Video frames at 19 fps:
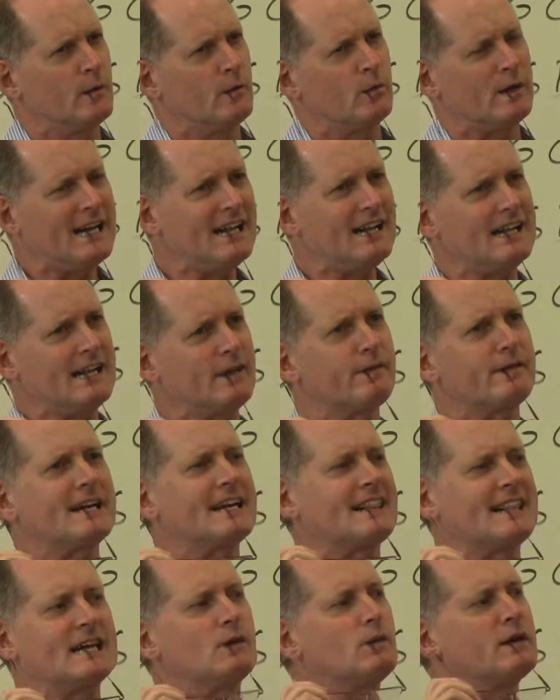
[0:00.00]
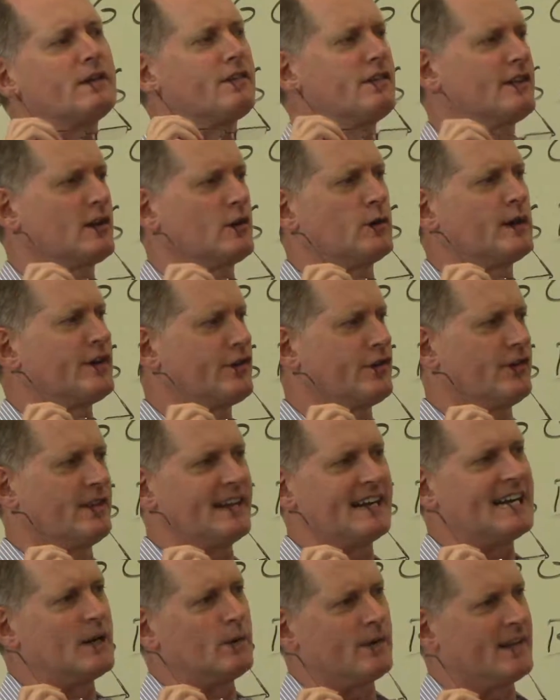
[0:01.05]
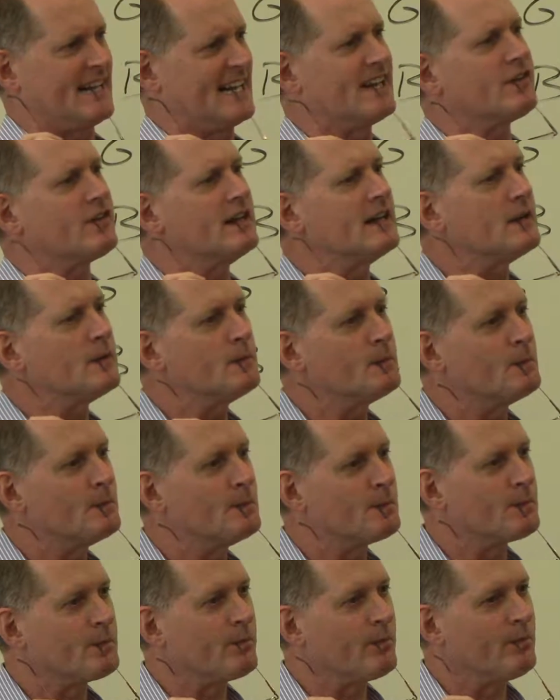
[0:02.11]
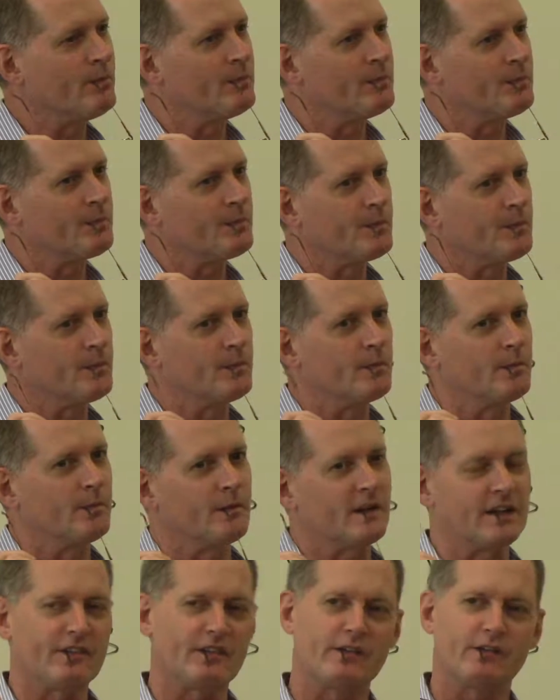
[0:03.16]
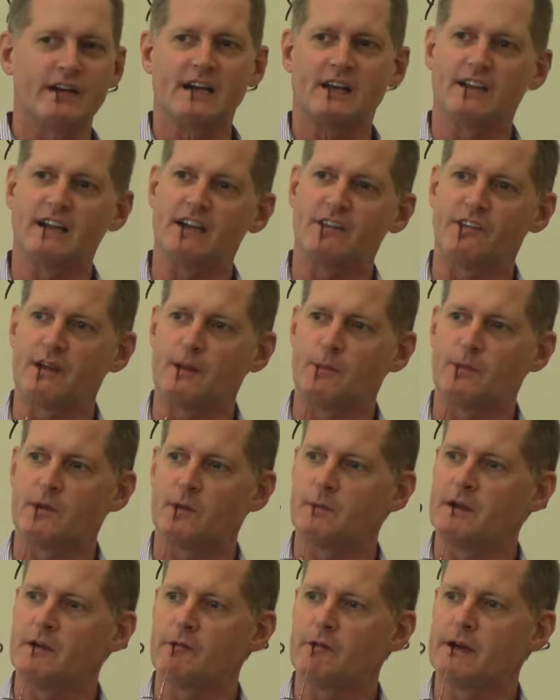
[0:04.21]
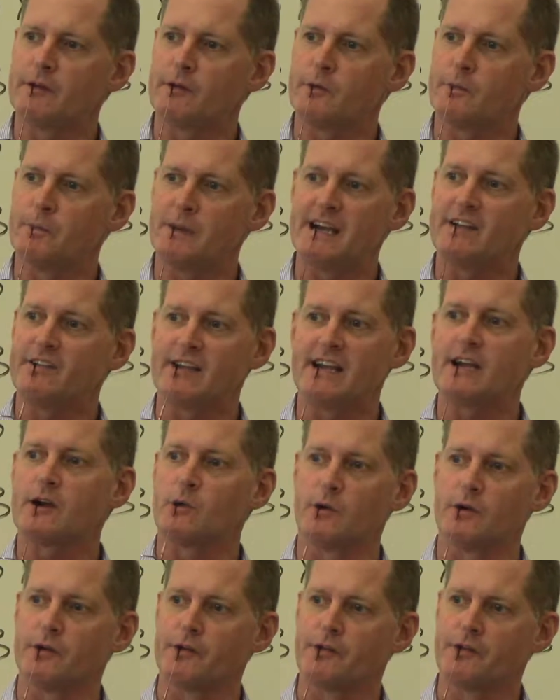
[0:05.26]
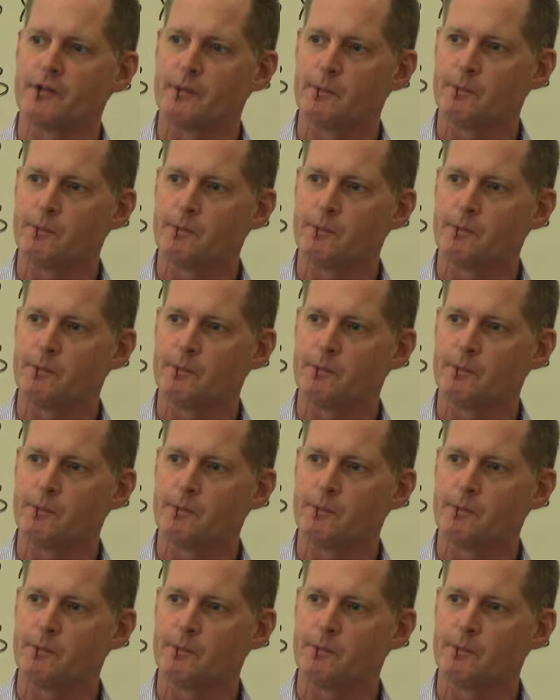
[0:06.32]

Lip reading: Well, in fact, that wasn't the question that I was asking, because in fact, that seems to be rather backwards.